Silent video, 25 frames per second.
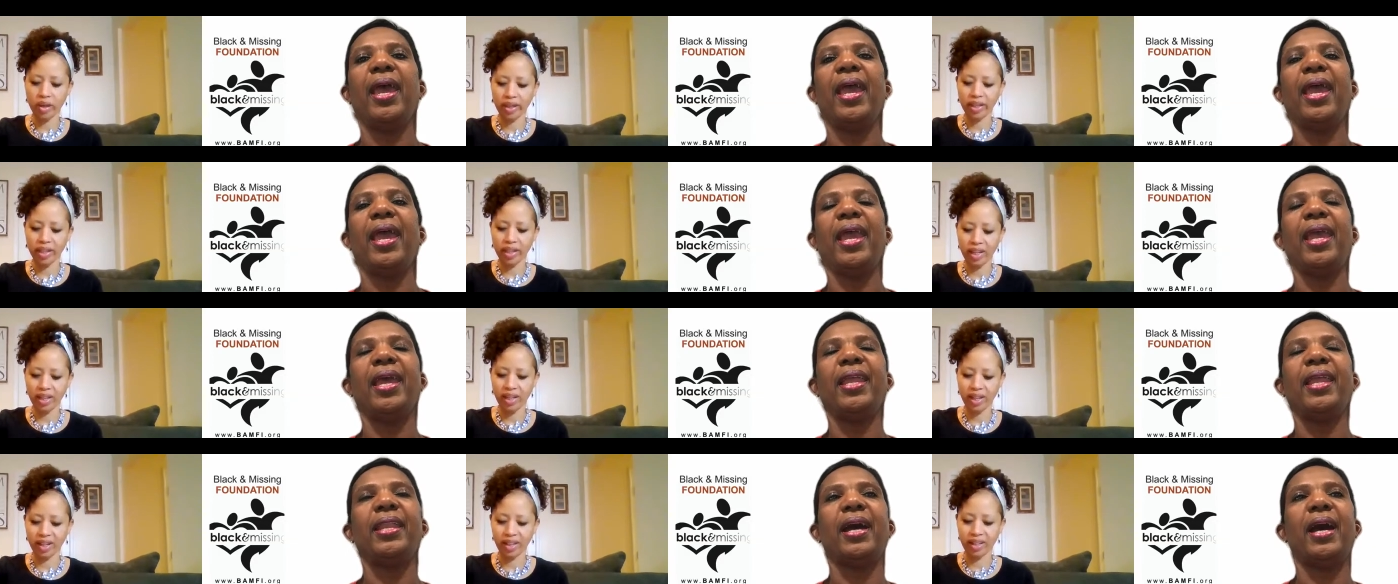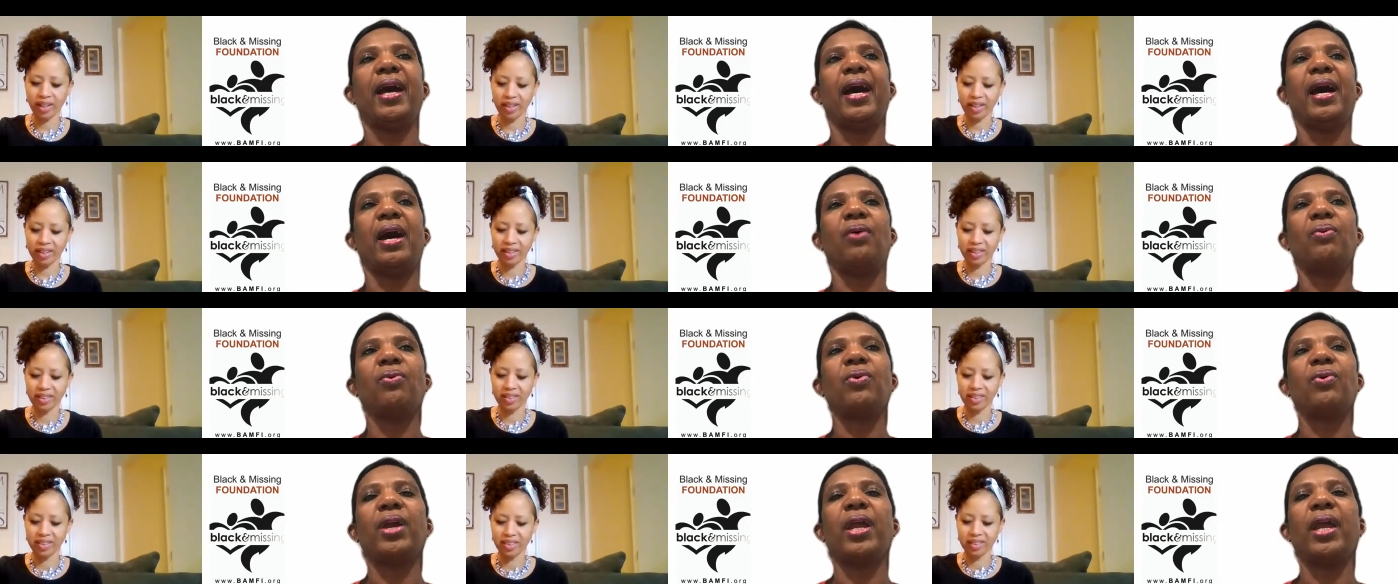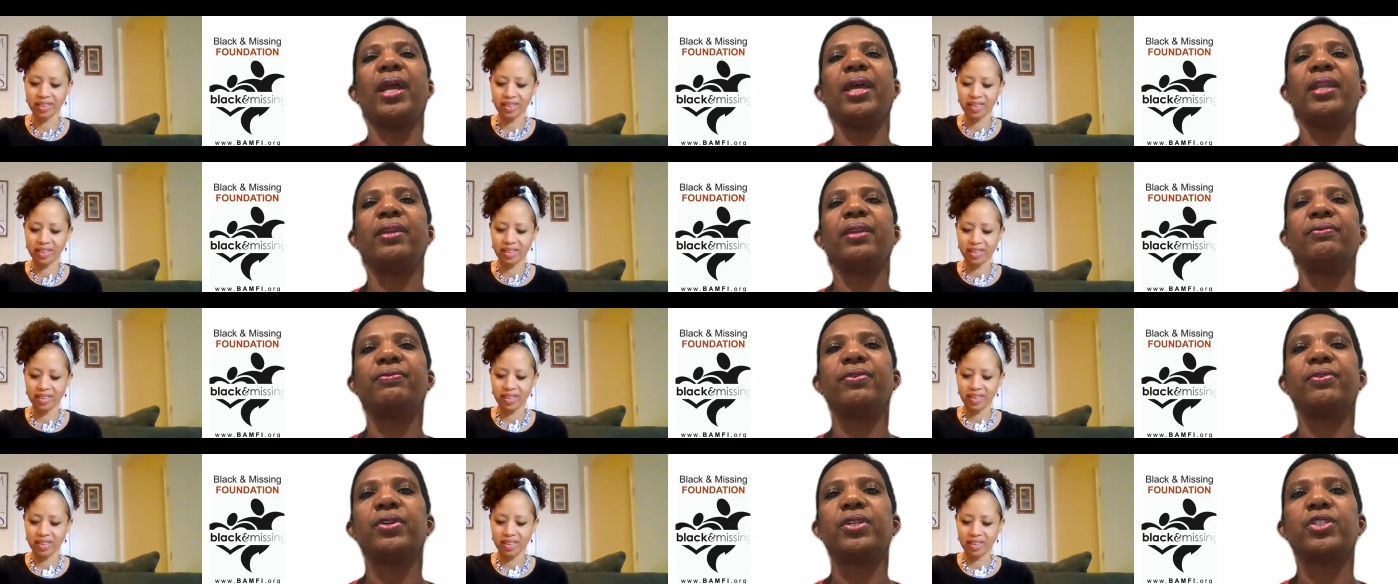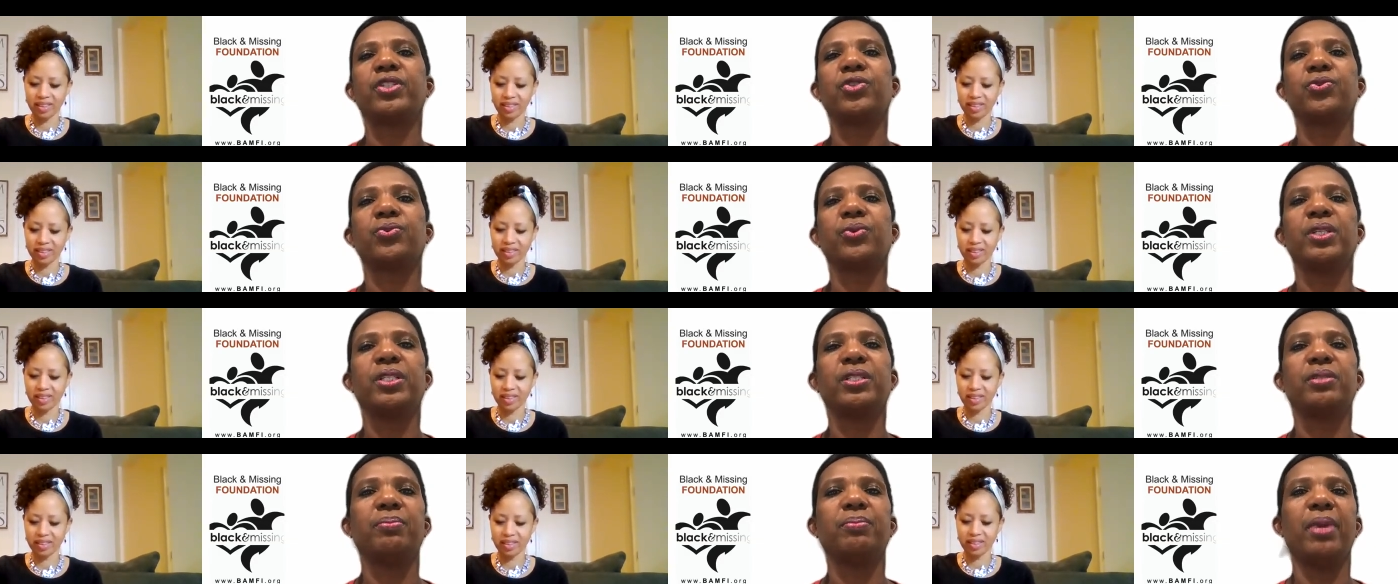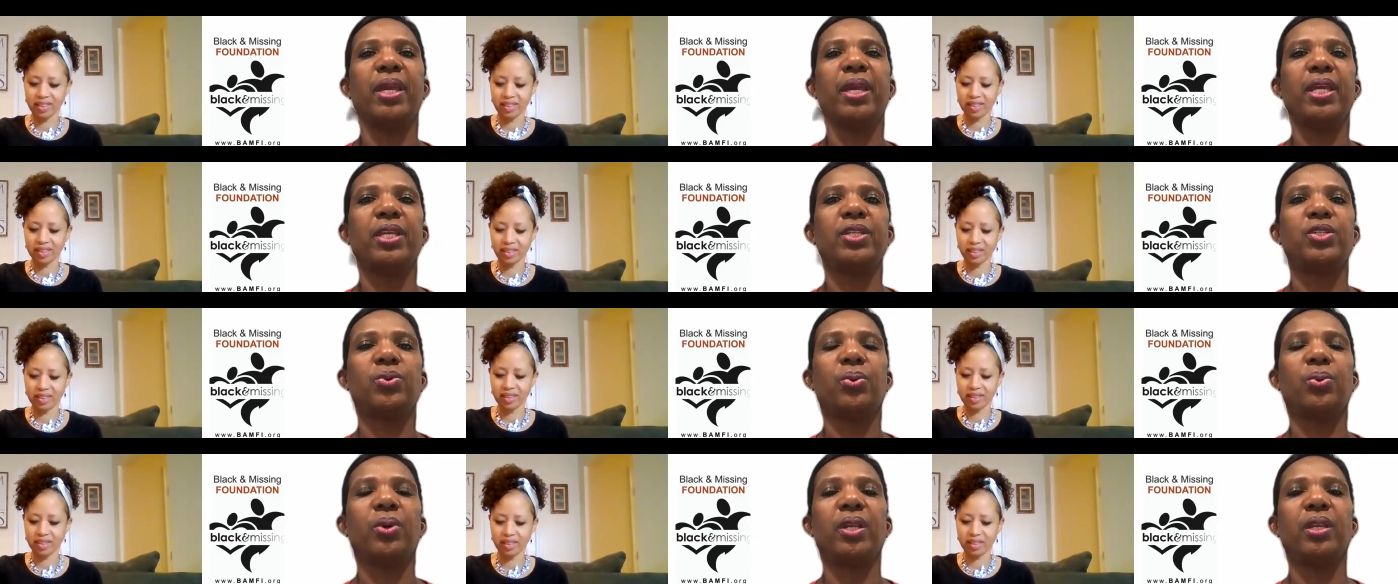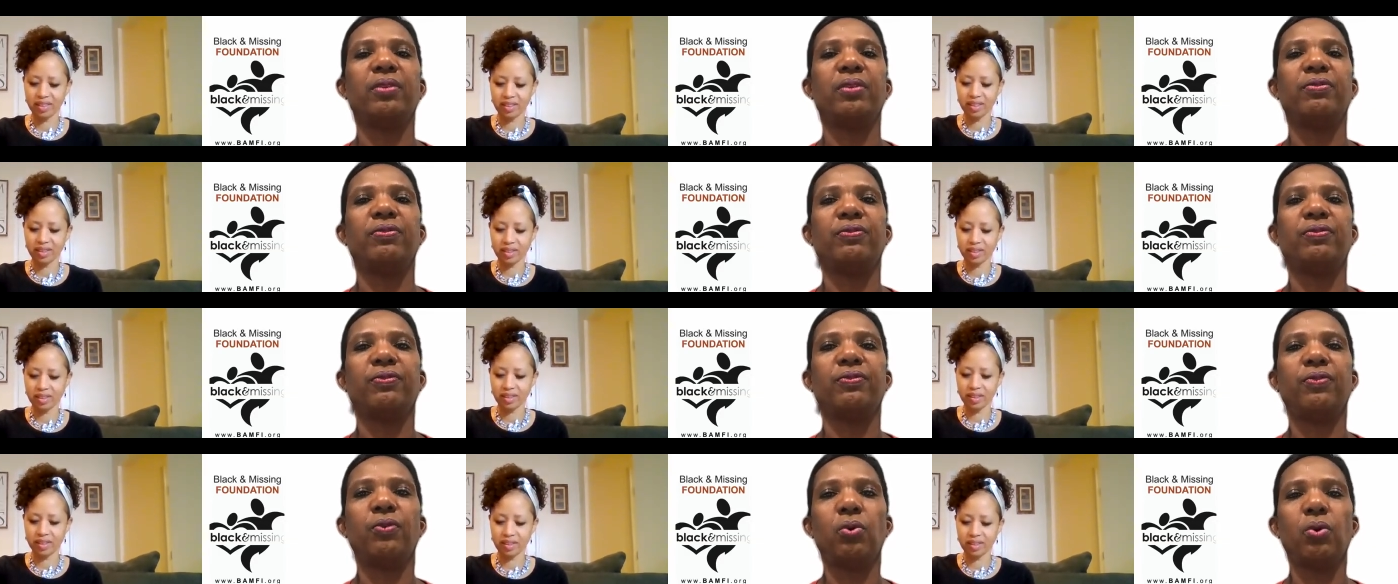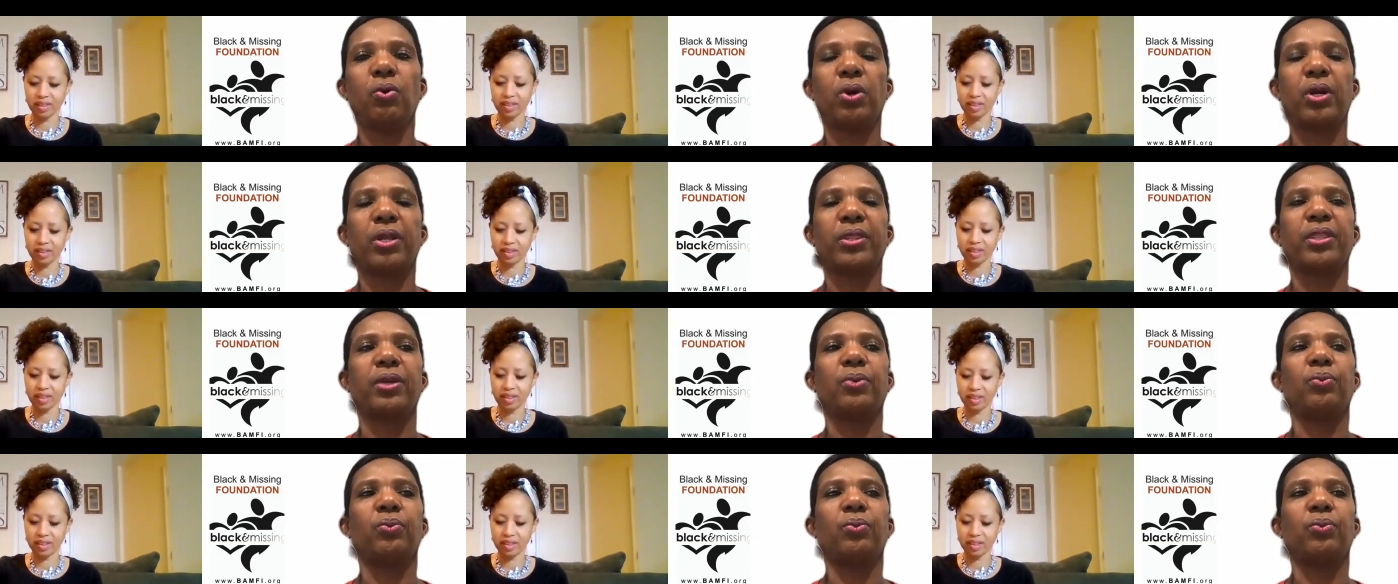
Speaker 1: And our anniversary is May 24th,